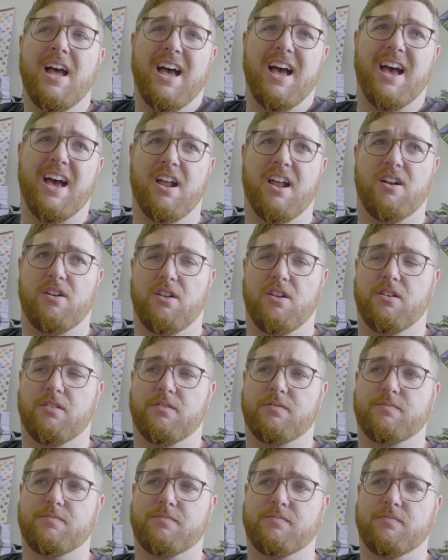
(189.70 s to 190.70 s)
I don't know.
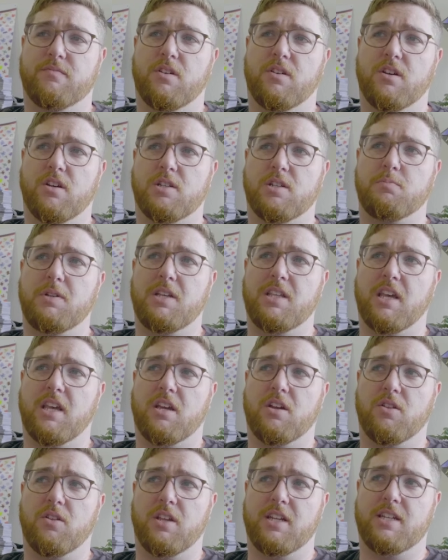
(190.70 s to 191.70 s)
Hooks Me, they
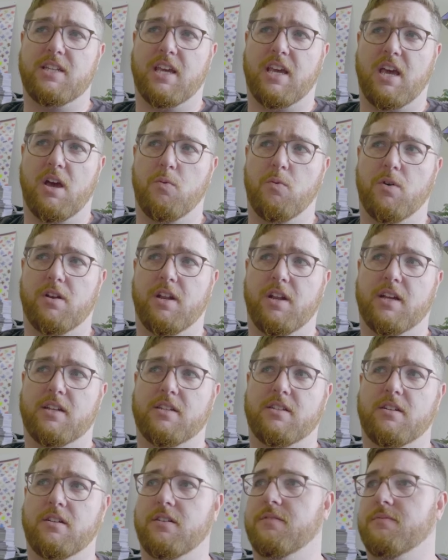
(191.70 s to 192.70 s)
can only take out 1
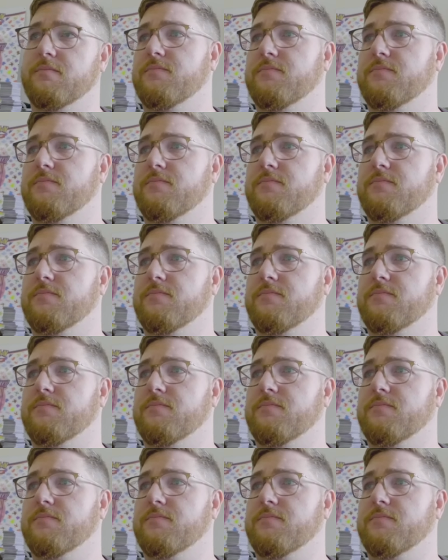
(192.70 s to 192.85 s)
next turn.